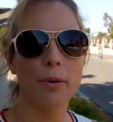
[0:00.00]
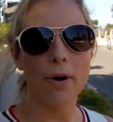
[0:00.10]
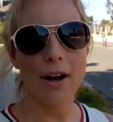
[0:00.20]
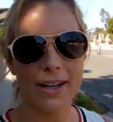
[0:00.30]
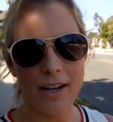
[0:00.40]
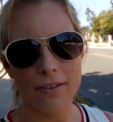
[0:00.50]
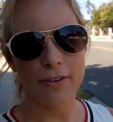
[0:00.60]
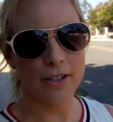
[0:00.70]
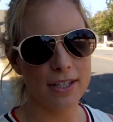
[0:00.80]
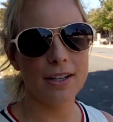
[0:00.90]
We're walking
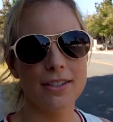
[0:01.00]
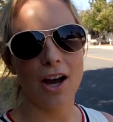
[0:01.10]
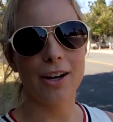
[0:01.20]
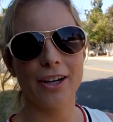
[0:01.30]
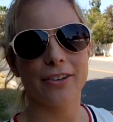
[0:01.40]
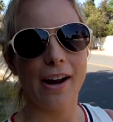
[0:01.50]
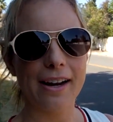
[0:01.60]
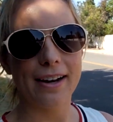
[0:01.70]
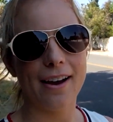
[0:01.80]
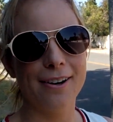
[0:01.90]
off our Del Taco
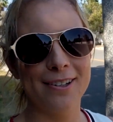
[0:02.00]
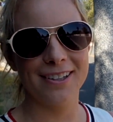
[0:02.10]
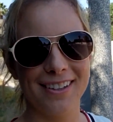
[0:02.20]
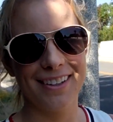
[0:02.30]
right now.